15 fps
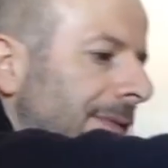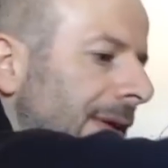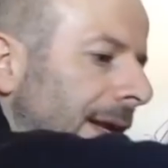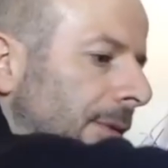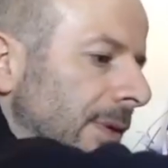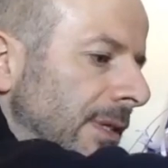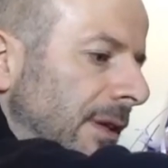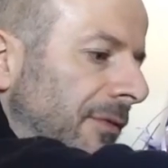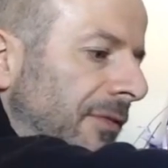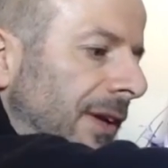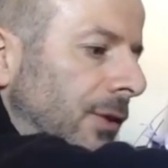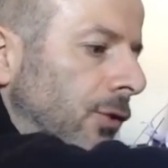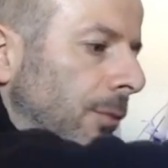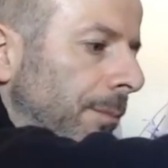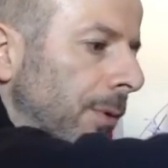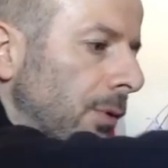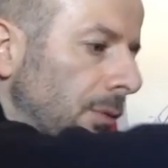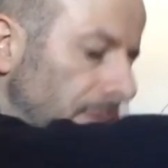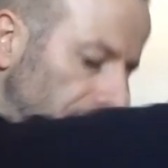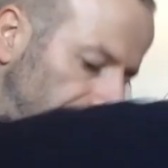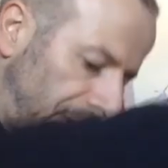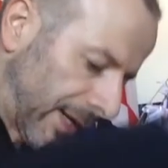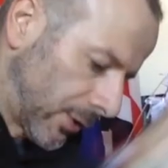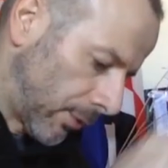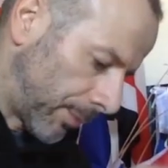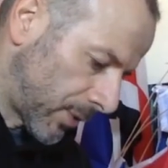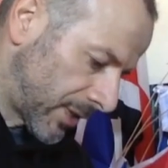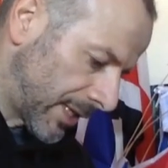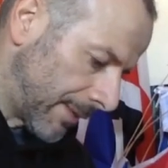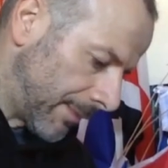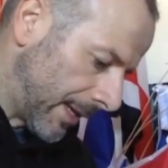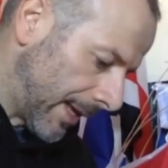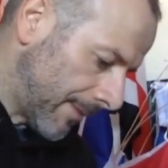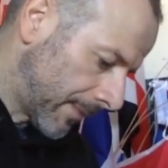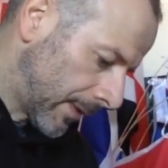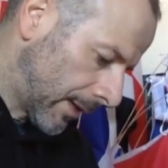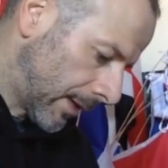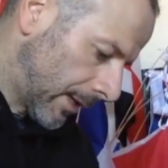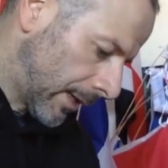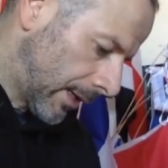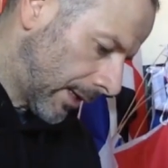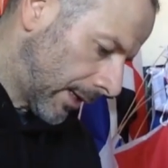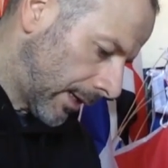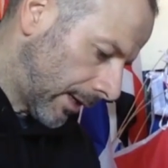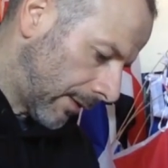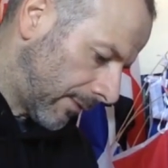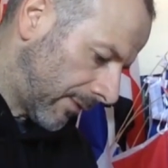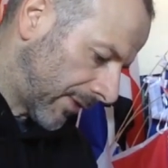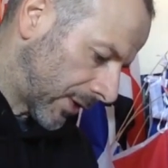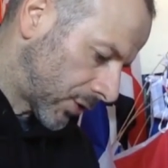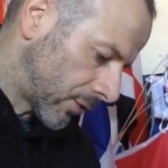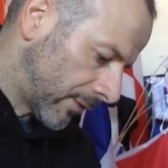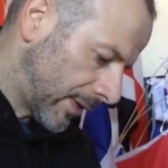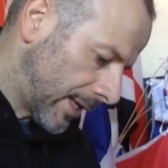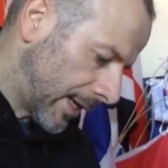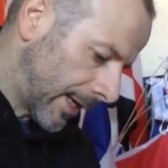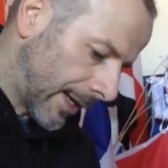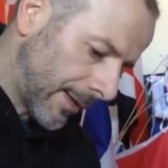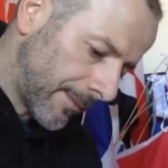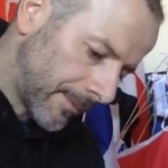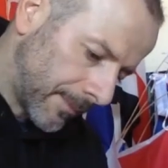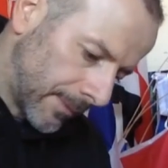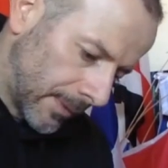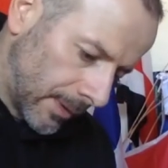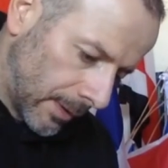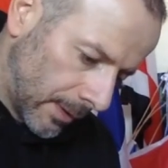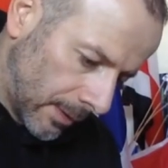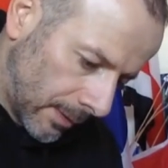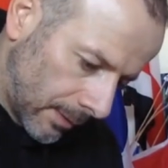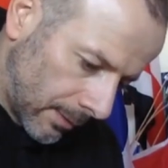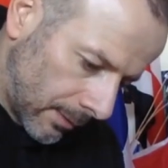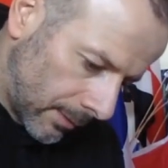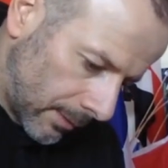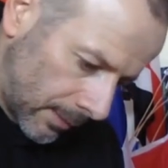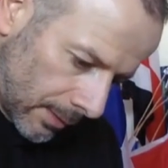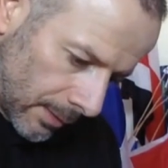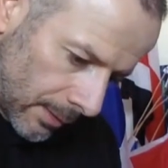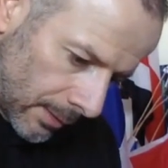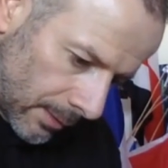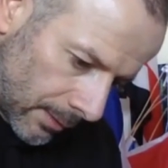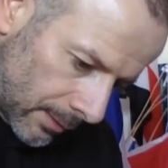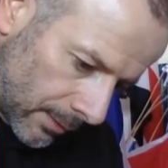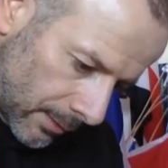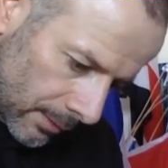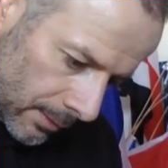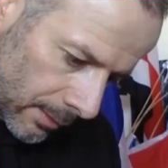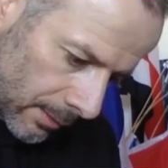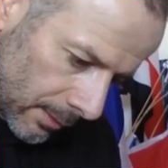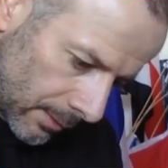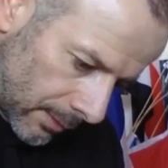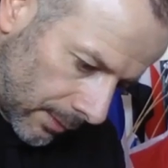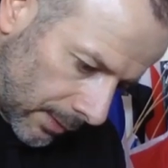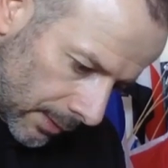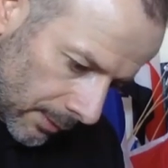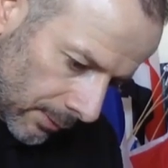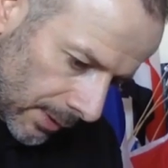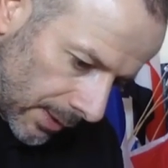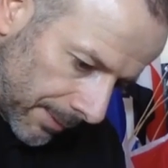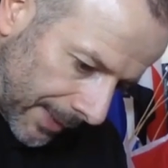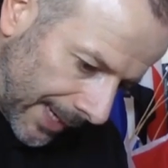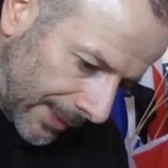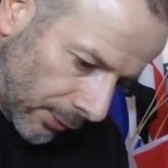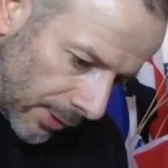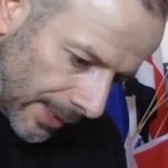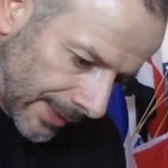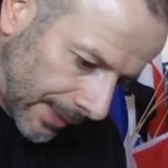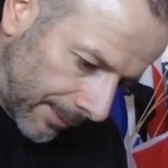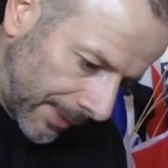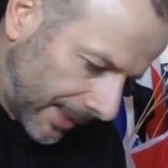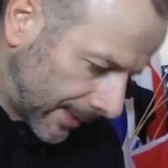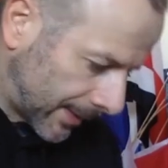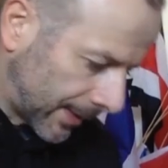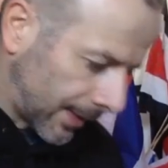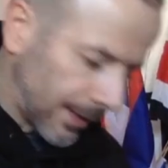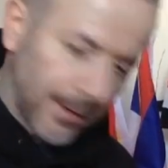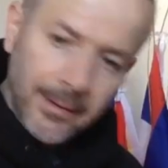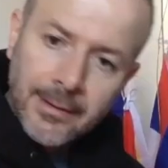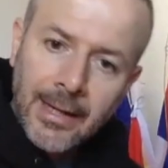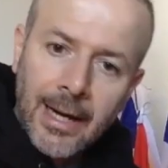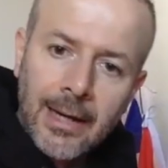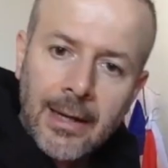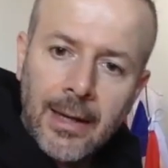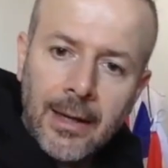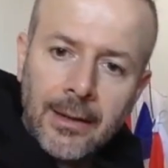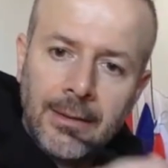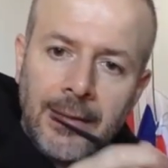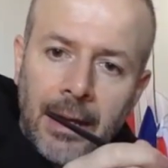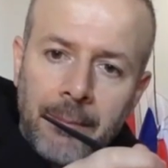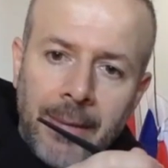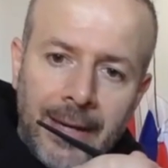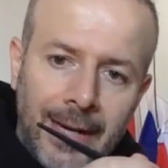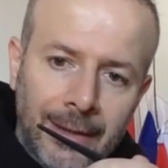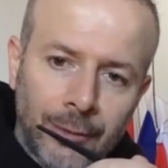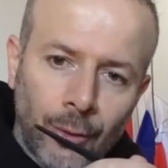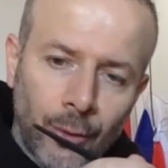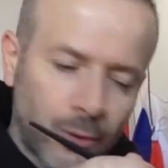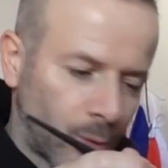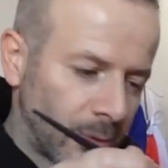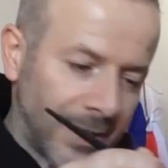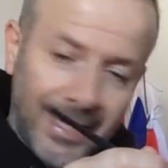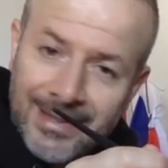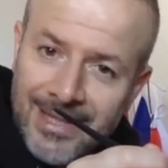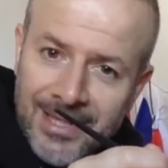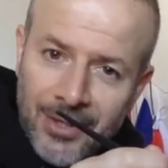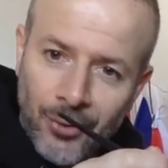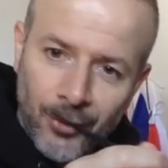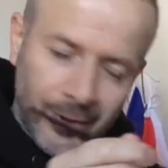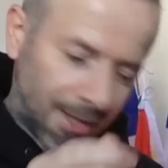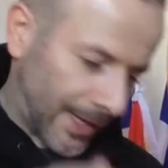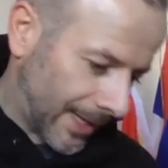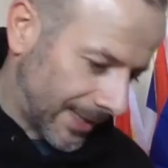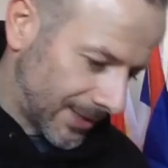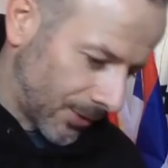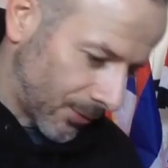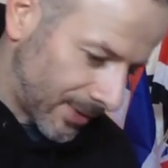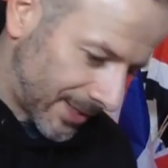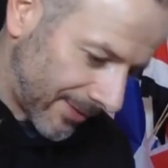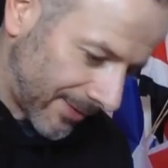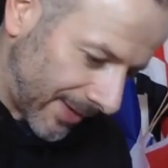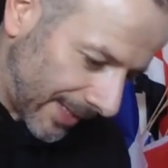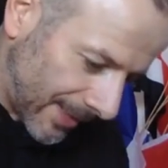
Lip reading: so that you can see the very, very cold effect, as you will see in a second. So once again, right from the bowl, sorry, you don't